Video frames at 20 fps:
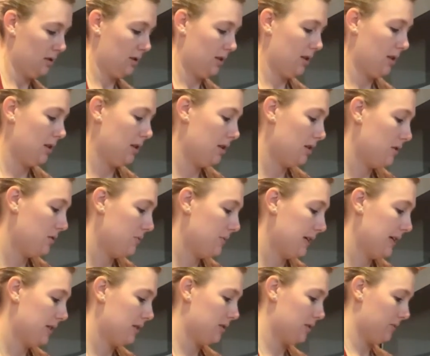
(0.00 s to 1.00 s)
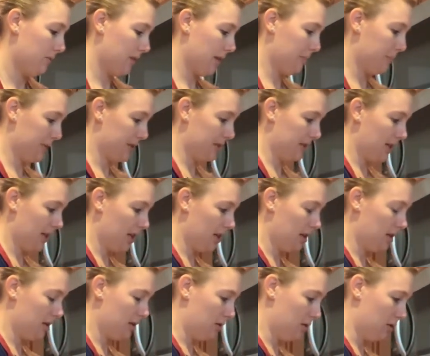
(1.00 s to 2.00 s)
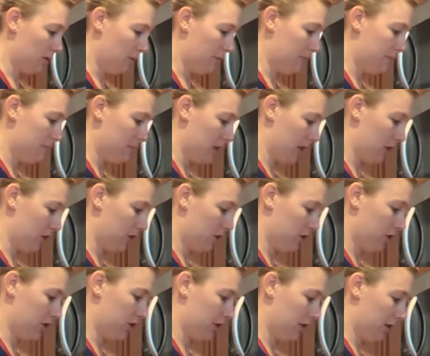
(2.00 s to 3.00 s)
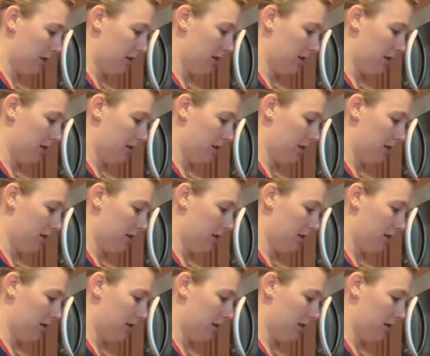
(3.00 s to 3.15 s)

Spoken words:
And the rest of our potato mixture.